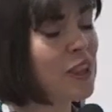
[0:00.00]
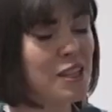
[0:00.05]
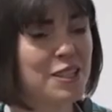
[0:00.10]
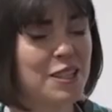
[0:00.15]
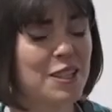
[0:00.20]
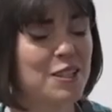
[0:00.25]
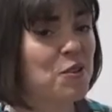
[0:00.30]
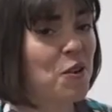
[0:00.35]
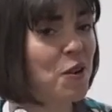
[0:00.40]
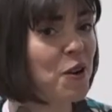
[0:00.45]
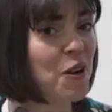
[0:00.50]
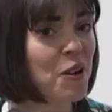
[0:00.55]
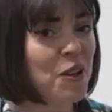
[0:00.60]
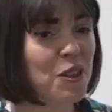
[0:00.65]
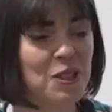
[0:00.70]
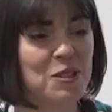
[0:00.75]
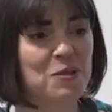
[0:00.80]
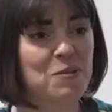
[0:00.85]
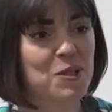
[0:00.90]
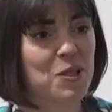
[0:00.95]

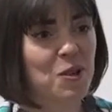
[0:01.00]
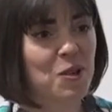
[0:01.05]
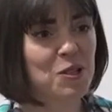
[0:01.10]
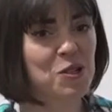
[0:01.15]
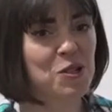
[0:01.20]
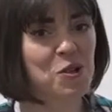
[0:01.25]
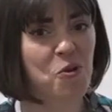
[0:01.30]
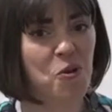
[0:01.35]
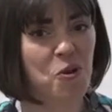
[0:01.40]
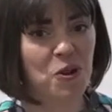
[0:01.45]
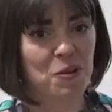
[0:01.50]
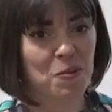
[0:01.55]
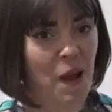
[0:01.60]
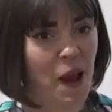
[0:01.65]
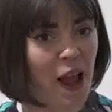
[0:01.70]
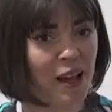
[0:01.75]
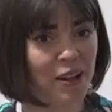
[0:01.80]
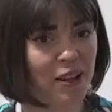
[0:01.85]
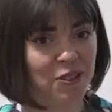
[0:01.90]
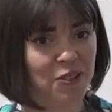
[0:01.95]
This was our short
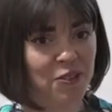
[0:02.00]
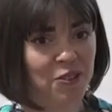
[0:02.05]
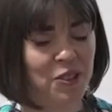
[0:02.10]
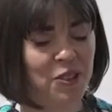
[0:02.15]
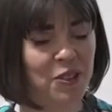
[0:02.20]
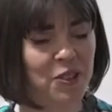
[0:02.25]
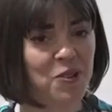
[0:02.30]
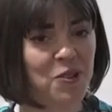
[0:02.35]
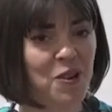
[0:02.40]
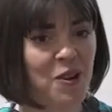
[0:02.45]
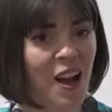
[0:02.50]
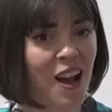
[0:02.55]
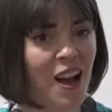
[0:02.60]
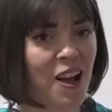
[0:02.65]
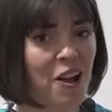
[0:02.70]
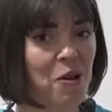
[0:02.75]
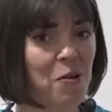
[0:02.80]
panel for you.